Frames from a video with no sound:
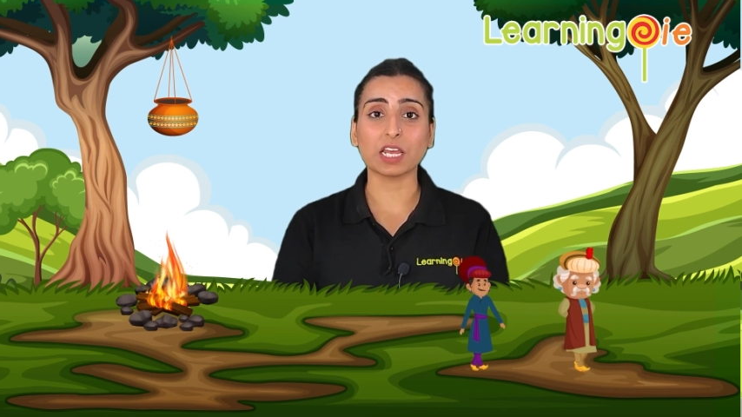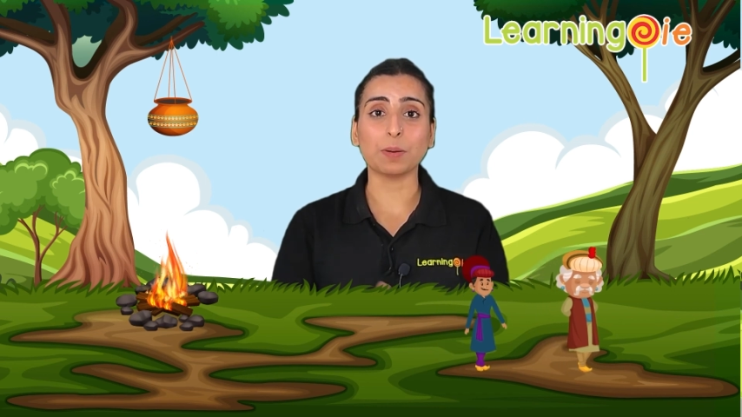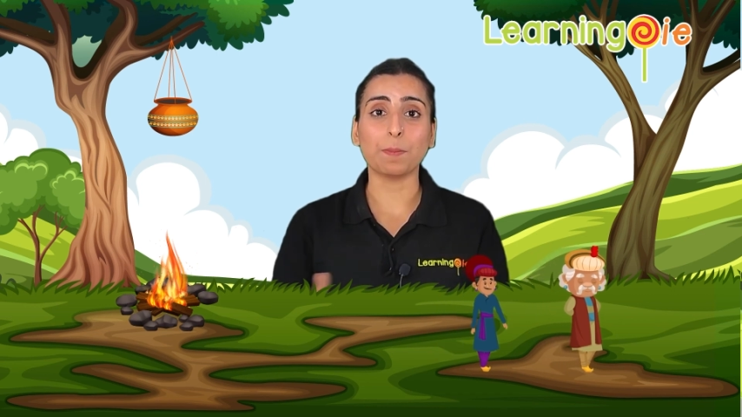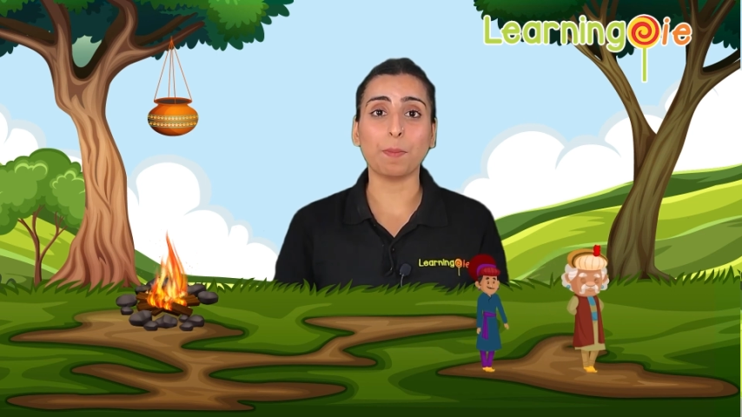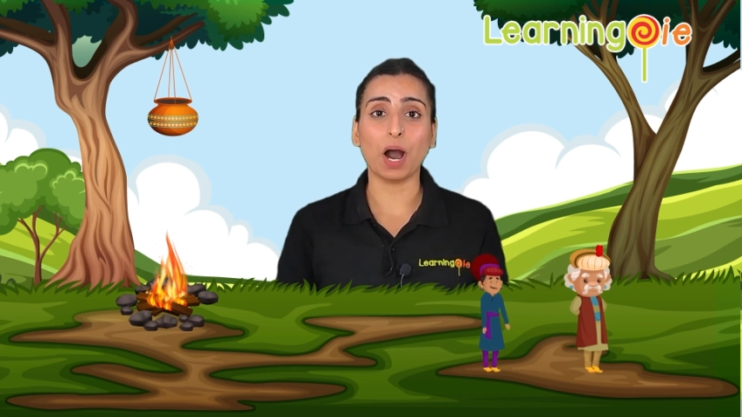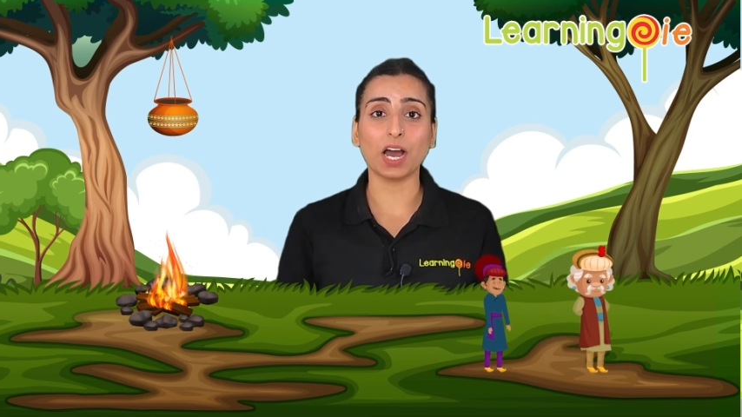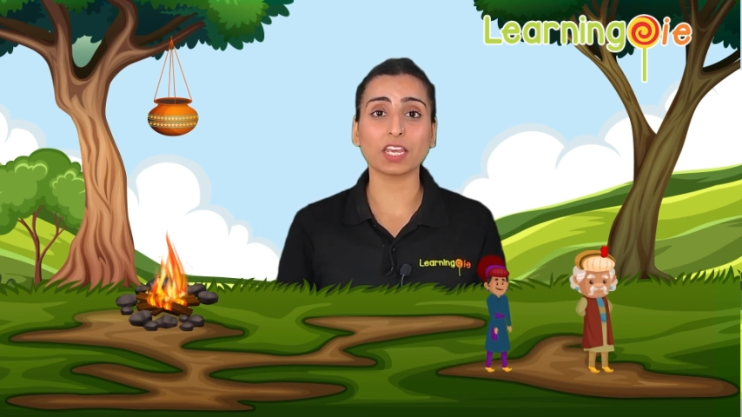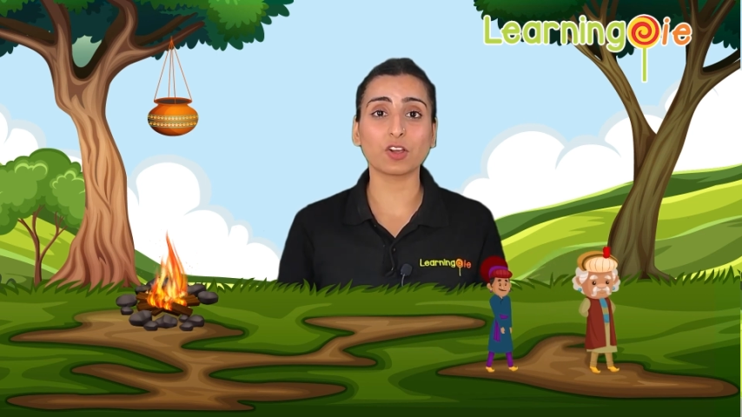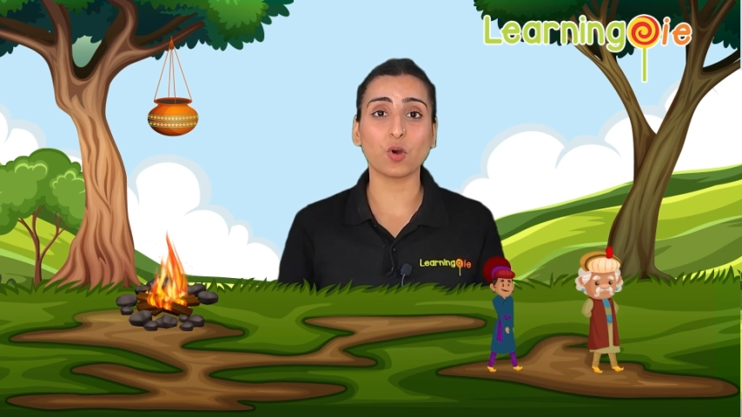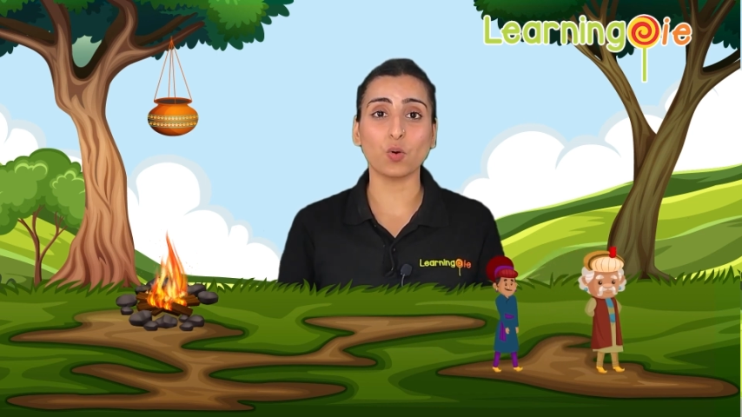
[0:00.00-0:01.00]
in
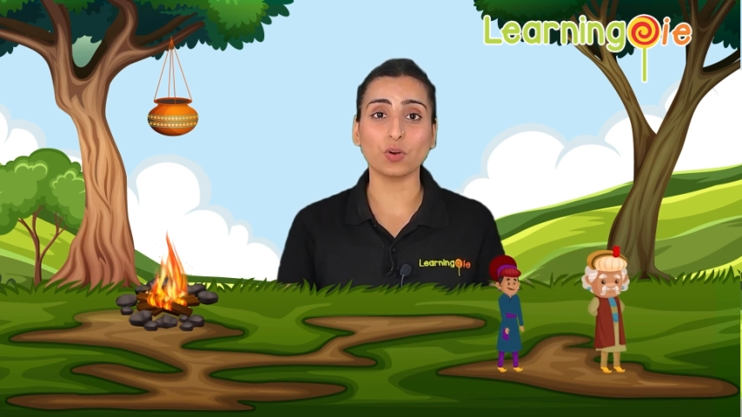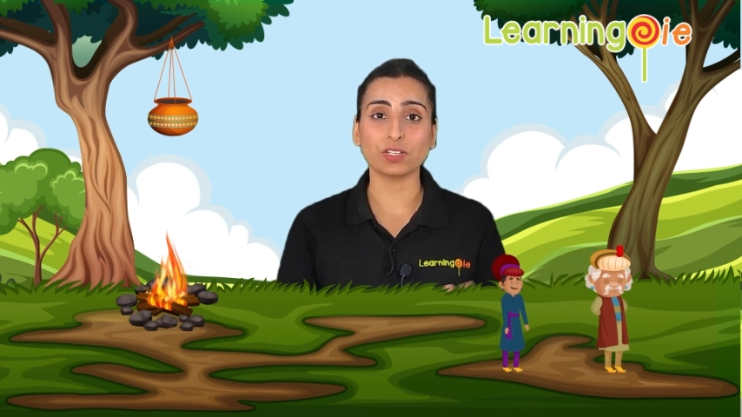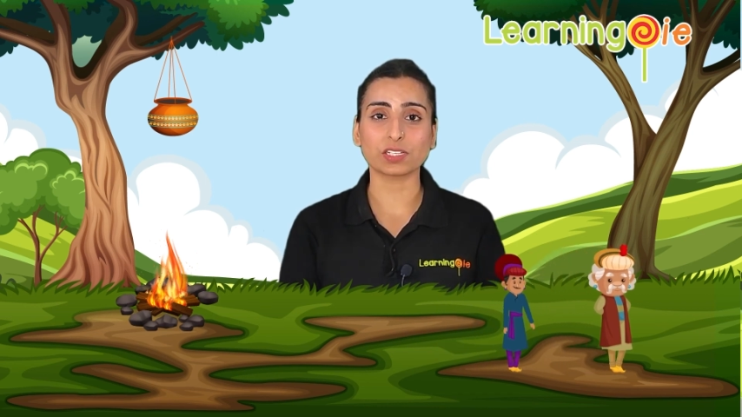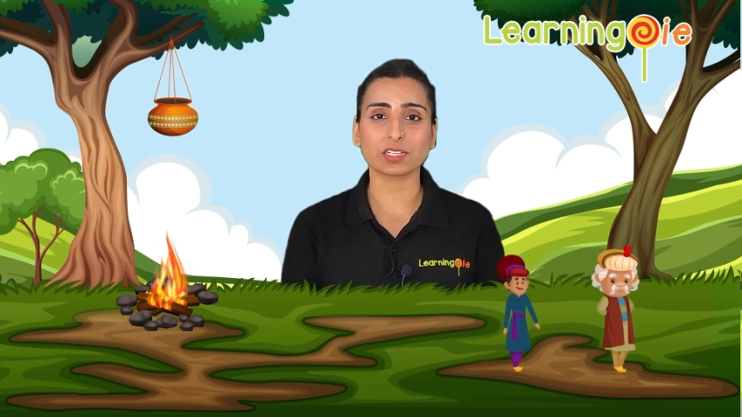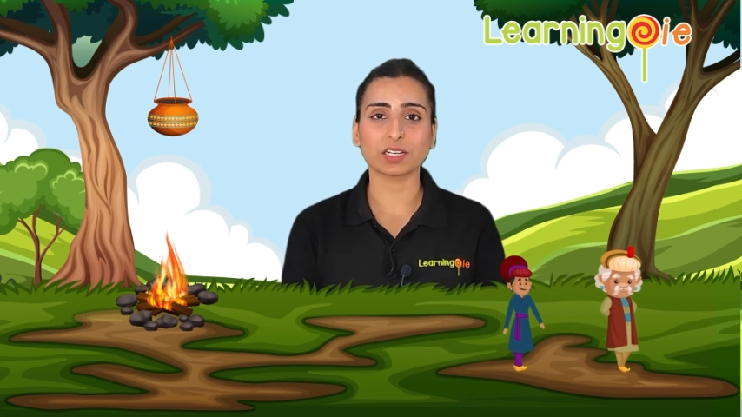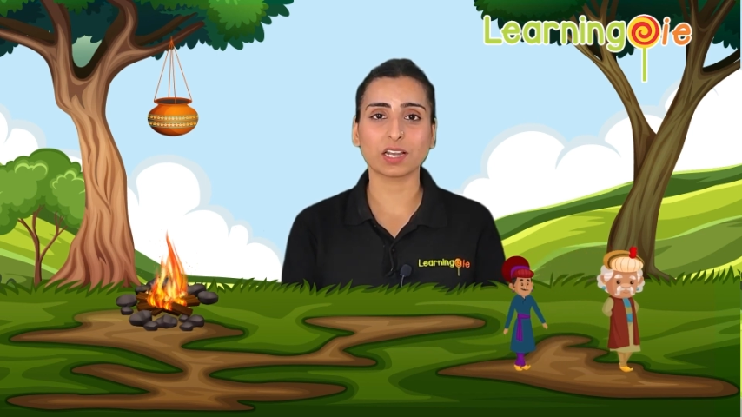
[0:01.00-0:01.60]
my court."